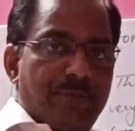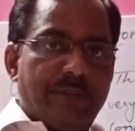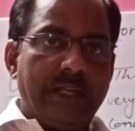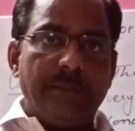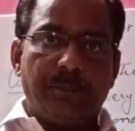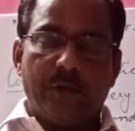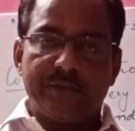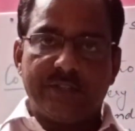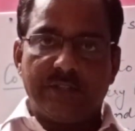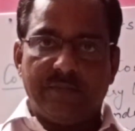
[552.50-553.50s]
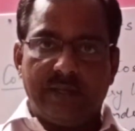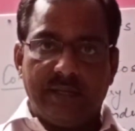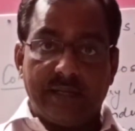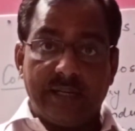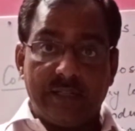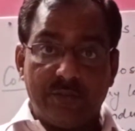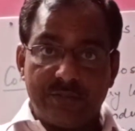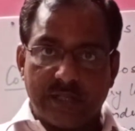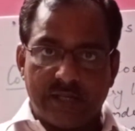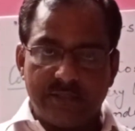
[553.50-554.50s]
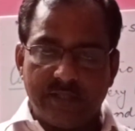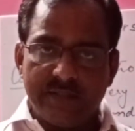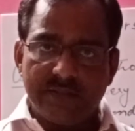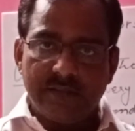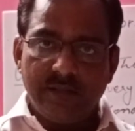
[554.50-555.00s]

free positive and negative charges,